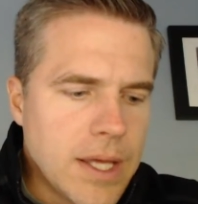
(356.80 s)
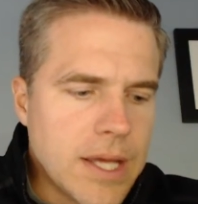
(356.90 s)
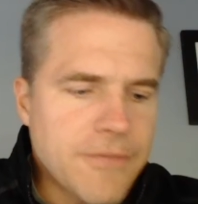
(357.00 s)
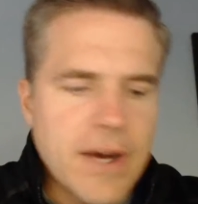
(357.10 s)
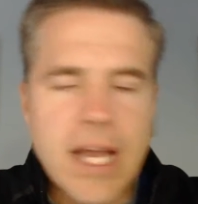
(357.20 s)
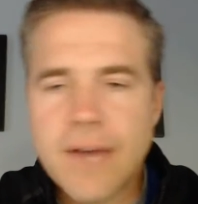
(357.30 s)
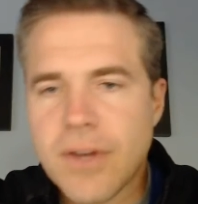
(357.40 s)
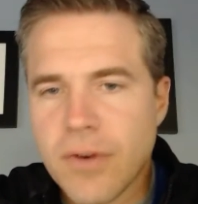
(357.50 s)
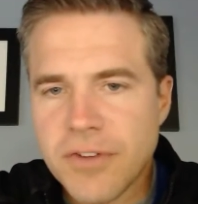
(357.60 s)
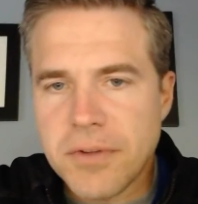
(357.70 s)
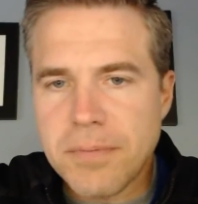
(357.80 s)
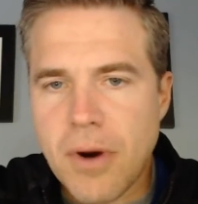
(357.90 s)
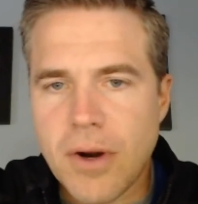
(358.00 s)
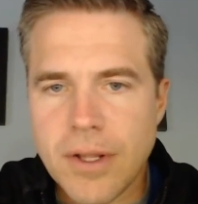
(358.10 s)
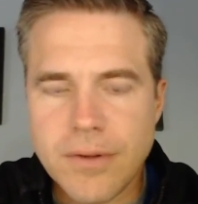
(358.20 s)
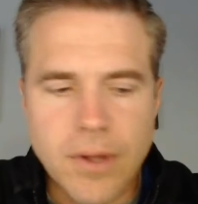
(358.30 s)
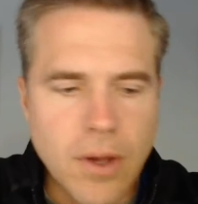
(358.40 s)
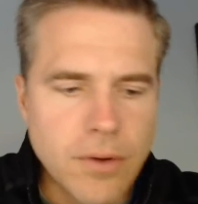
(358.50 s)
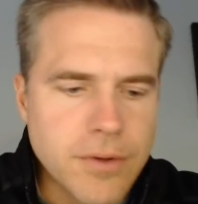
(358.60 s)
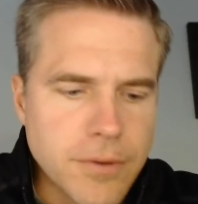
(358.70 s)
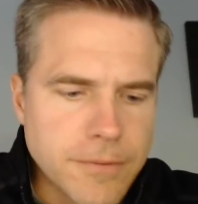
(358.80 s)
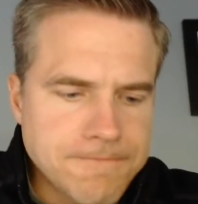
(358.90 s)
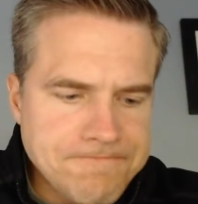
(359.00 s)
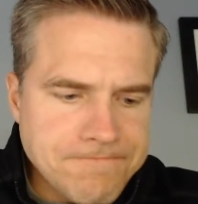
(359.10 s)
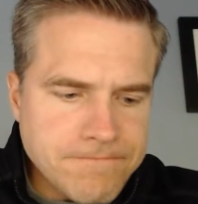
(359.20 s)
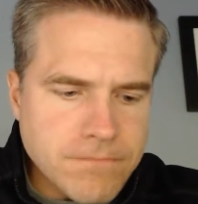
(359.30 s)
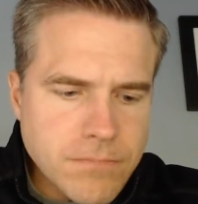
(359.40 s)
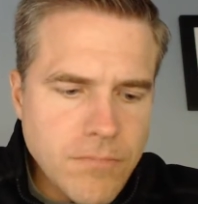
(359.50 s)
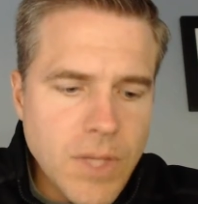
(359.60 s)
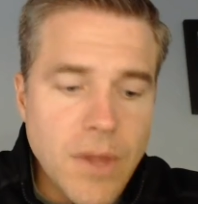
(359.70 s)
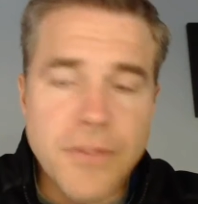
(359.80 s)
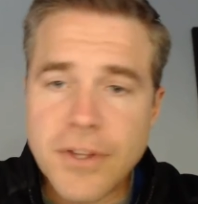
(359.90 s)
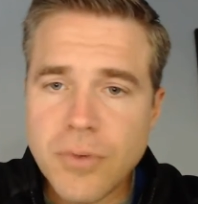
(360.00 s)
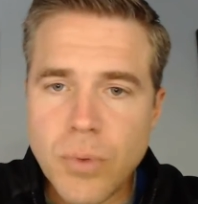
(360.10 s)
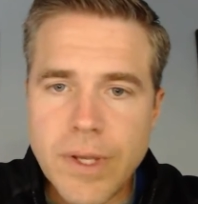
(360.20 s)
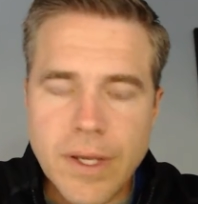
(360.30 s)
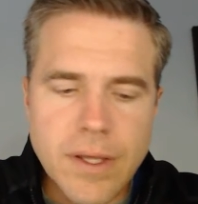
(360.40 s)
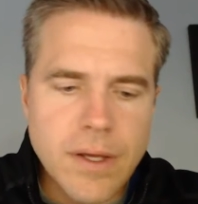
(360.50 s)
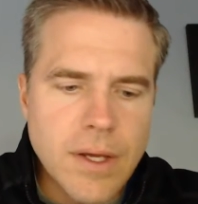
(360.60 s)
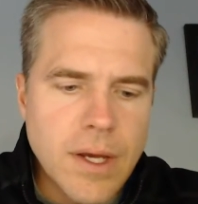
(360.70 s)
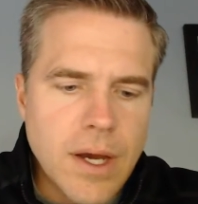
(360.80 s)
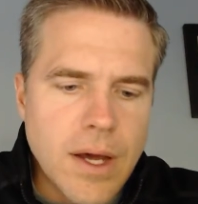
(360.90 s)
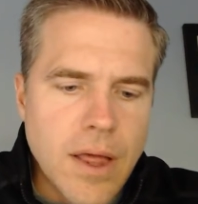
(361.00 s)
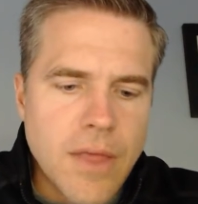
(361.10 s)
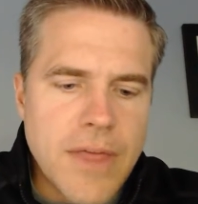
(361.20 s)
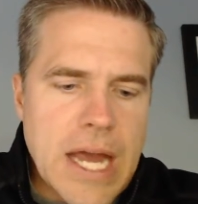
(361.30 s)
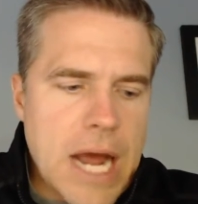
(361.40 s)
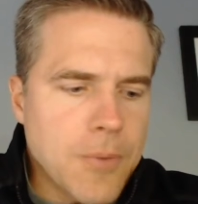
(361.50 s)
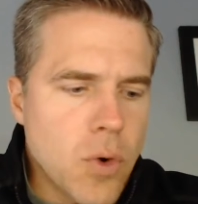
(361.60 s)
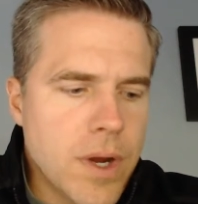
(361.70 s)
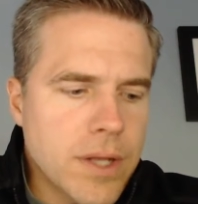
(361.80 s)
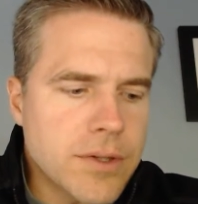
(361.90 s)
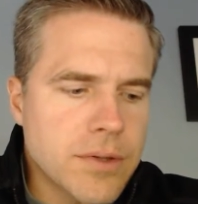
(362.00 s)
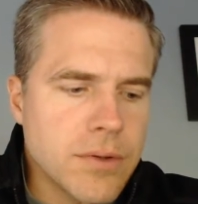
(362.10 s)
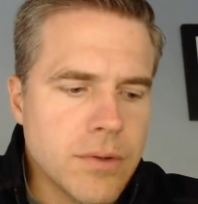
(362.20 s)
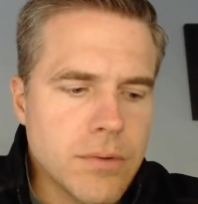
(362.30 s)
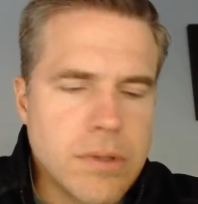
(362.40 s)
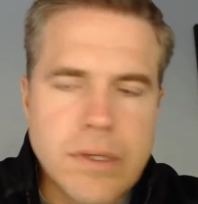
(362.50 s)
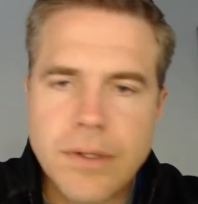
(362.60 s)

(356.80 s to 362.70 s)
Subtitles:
If I have a Christmas party to go to this week, then I'm going to